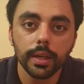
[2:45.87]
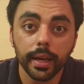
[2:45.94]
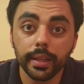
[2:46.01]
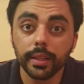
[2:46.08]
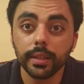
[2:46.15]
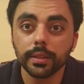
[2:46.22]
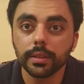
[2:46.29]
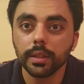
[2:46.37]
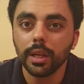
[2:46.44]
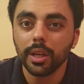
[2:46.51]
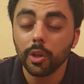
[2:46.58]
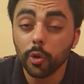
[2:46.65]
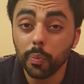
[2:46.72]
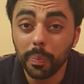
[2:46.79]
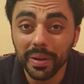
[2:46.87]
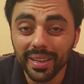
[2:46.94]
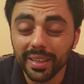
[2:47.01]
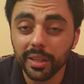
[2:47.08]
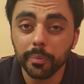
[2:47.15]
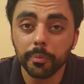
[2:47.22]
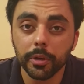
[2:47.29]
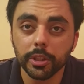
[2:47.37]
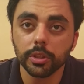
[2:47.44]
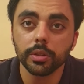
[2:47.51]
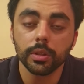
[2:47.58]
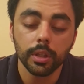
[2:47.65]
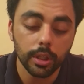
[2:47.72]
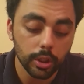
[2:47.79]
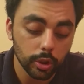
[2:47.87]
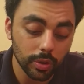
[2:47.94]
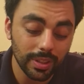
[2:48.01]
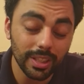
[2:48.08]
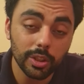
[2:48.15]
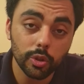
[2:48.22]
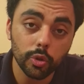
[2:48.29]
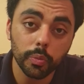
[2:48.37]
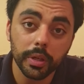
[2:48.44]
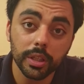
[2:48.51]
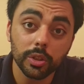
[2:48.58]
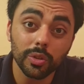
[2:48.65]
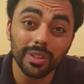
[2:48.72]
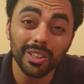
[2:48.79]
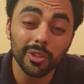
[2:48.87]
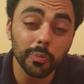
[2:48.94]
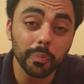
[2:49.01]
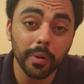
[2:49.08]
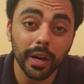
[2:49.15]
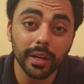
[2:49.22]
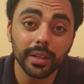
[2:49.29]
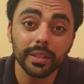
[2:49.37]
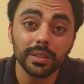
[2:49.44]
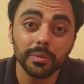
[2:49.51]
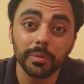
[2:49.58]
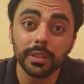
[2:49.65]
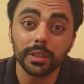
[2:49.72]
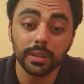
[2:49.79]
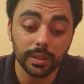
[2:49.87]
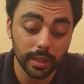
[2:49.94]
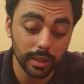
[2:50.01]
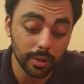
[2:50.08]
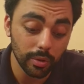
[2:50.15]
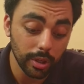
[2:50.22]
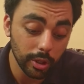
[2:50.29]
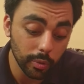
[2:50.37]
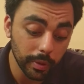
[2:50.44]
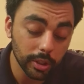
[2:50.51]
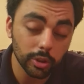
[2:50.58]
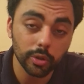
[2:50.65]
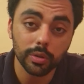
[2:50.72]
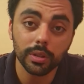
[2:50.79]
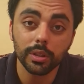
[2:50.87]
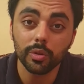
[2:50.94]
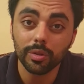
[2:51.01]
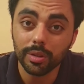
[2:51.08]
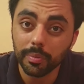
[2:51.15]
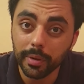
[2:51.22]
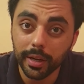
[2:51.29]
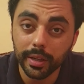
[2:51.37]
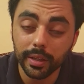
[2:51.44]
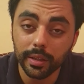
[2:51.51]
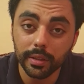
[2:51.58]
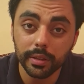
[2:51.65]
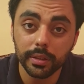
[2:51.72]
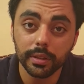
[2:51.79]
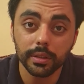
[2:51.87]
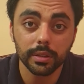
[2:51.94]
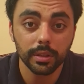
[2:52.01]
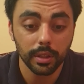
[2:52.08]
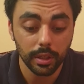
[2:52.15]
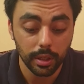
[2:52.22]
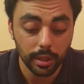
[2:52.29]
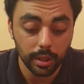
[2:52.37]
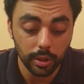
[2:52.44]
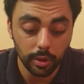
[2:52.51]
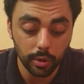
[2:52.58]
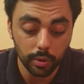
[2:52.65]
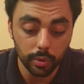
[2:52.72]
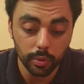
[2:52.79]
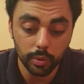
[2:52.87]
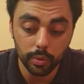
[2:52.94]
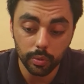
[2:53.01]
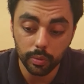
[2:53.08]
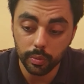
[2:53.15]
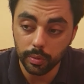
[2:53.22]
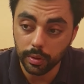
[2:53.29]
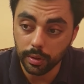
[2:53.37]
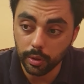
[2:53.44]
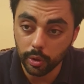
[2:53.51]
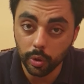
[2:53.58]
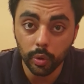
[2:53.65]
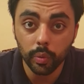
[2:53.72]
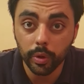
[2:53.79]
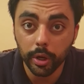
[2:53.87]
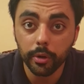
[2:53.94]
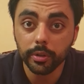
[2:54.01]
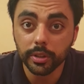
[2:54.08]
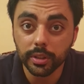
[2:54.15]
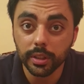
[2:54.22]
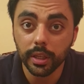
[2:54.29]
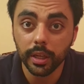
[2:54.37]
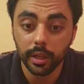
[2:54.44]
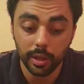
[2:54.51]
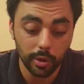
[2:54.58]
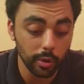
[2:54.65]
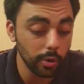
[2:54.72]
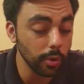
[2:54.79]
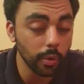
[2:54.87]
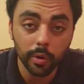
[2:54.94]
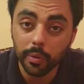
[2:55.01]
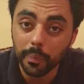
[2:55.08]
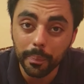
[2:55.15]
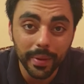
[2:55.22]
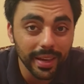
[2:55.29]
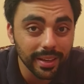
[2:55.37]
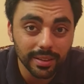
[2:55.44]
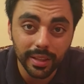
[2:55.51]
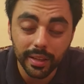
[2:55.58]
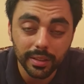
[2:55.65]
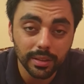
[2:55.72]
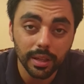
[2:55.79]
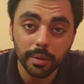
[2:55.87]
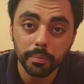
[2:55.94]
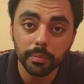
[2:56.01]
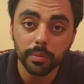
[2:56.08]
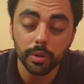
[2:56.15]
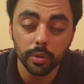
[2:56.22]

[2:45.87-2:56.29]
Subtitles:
Like this, you build an impression. So these 2 minutes, you need to practice the best, and you need to make sure there are no grammatical errors. You know what you're saying. You don't make things up.